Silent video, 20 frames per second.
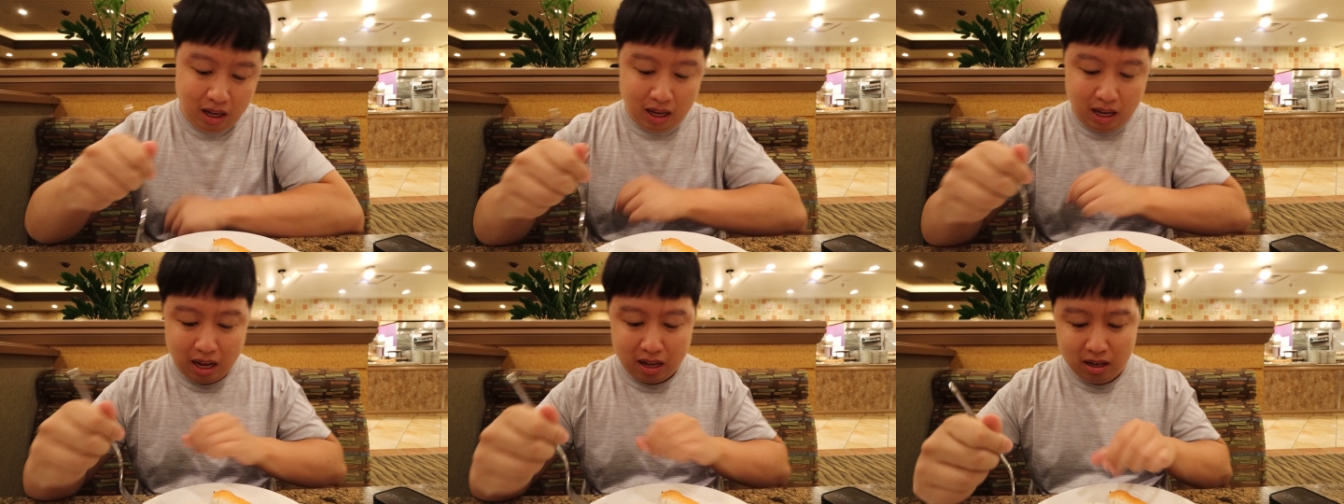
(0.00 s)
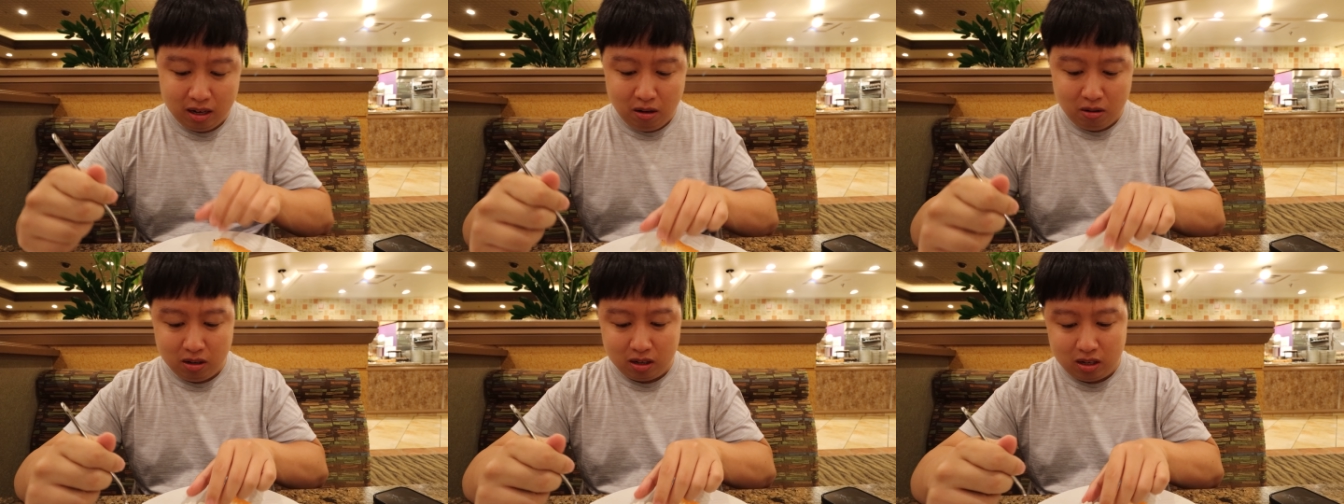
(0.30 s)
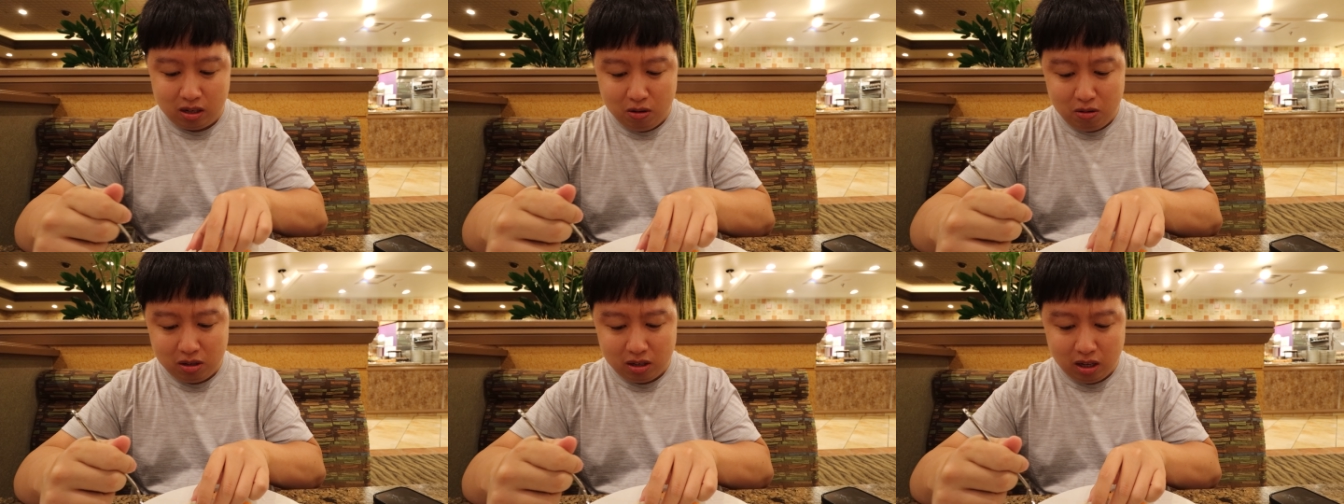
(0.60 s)
As you know, the
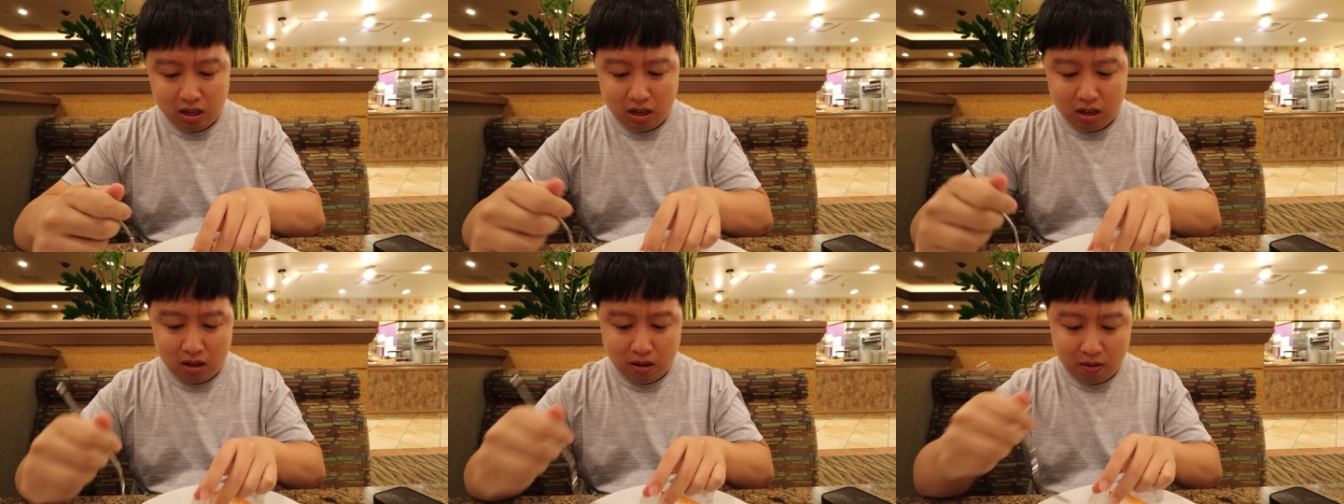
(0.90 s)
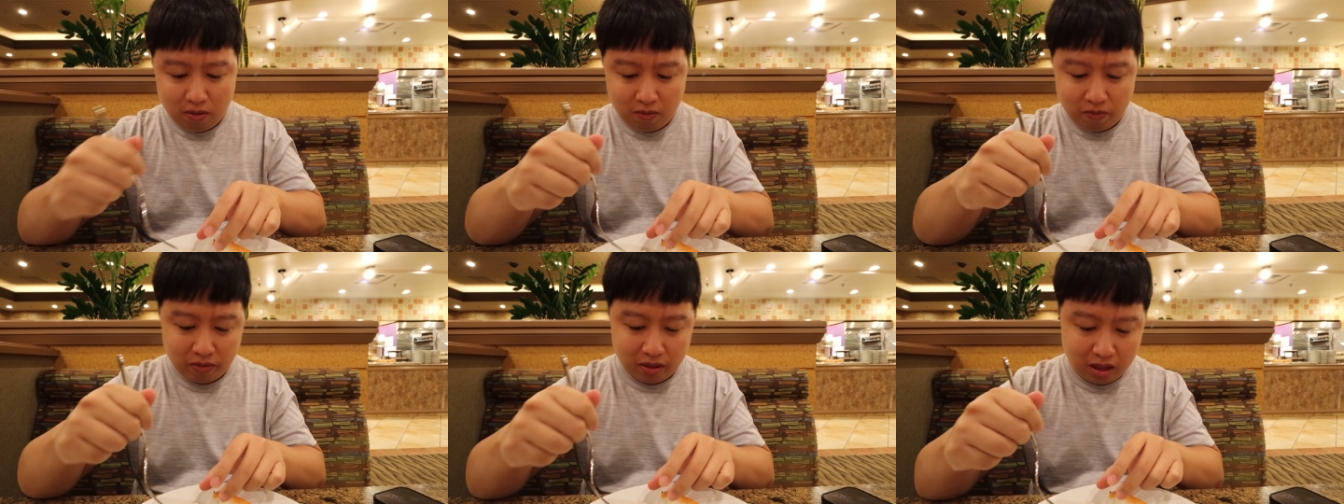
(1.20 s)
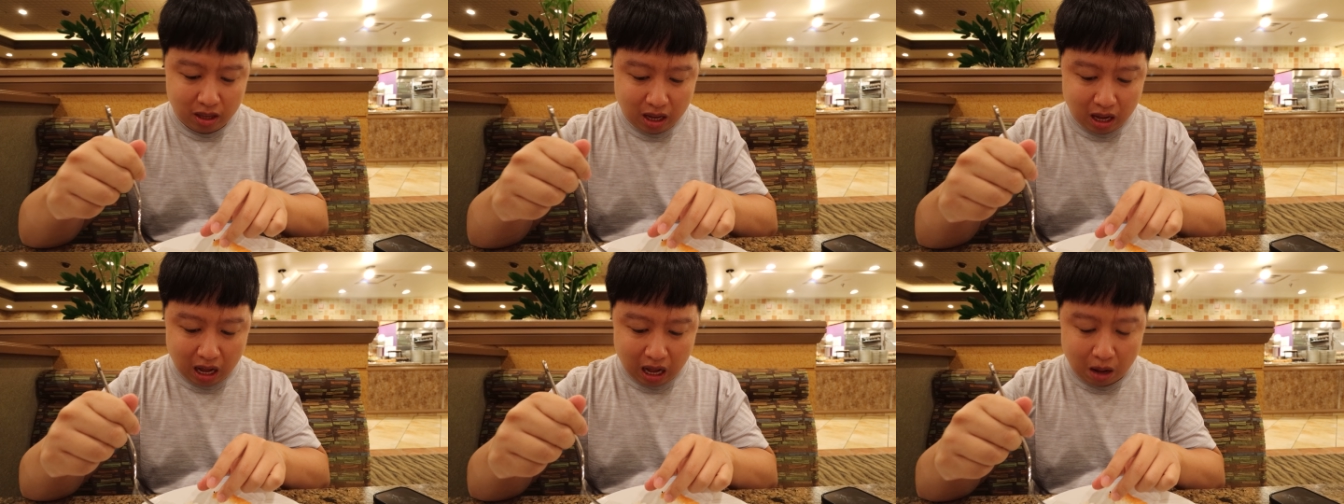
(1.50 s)
sushi,
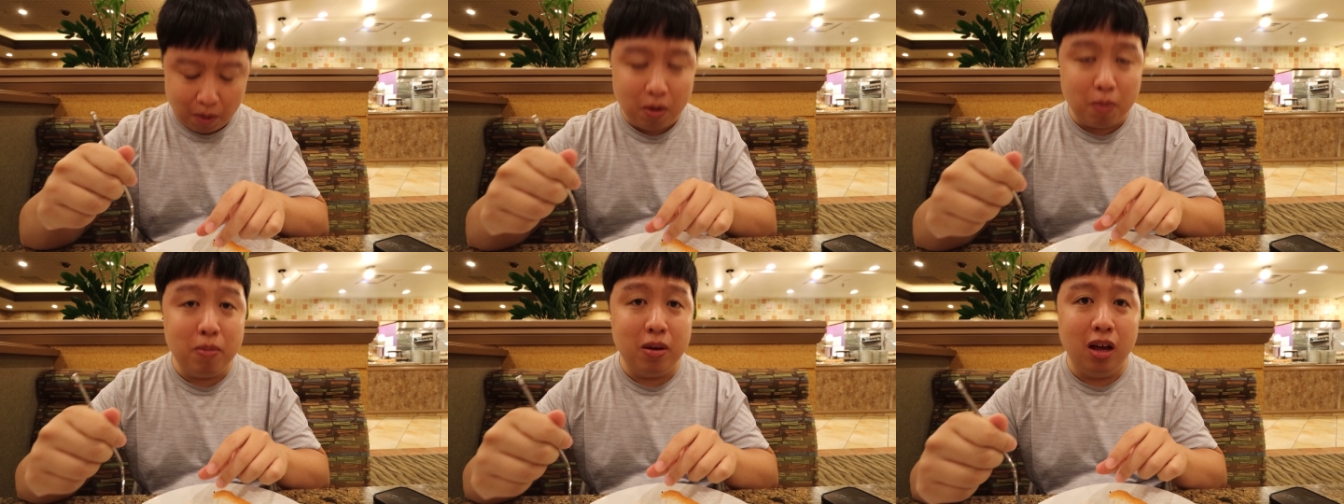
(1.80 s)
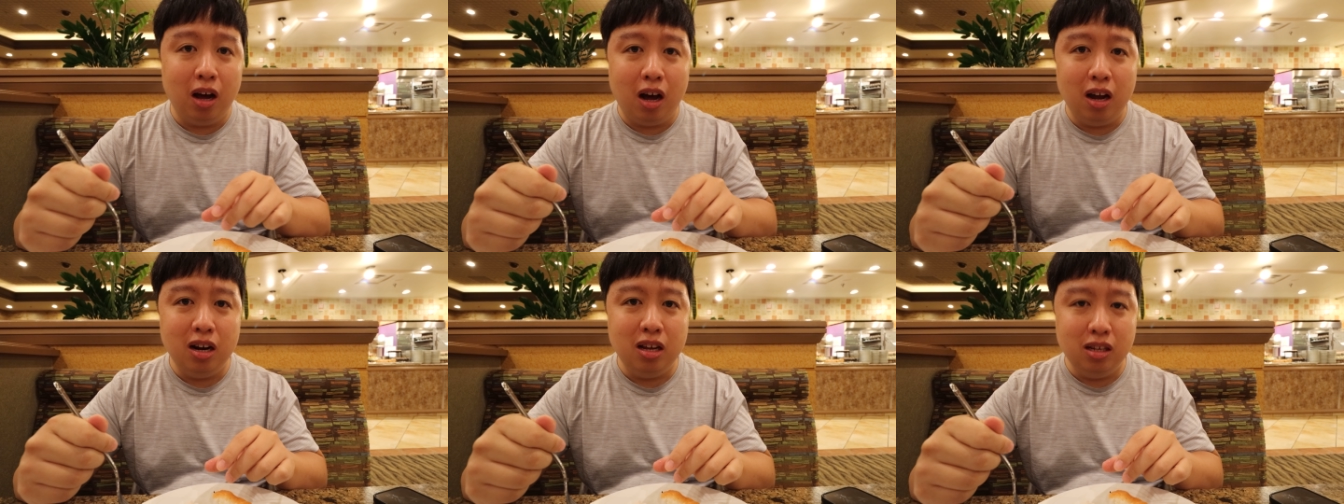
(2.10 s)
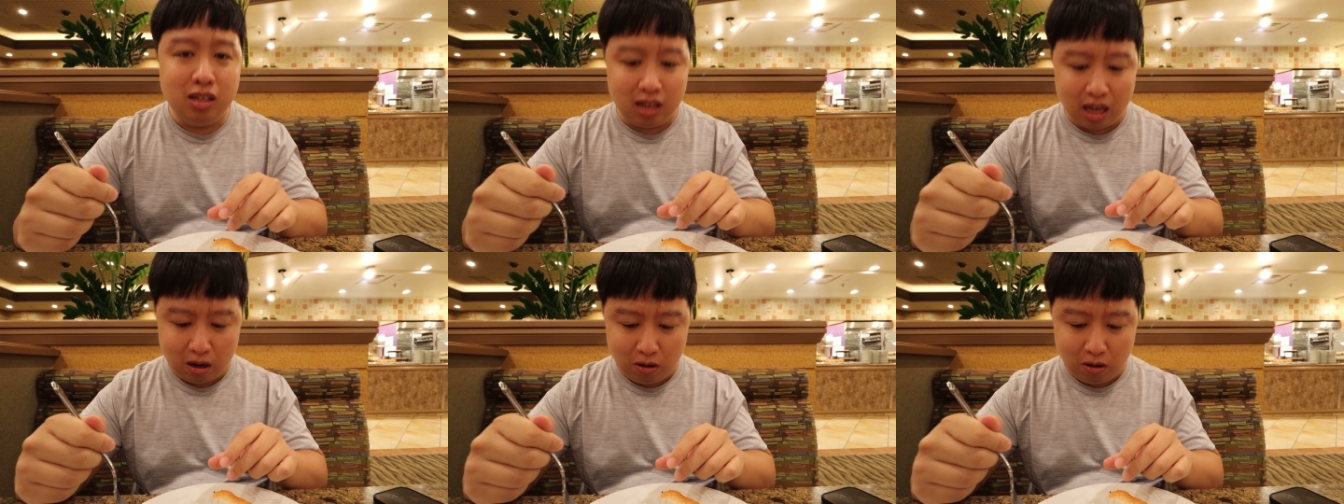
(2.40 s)
I'm gonna be honest,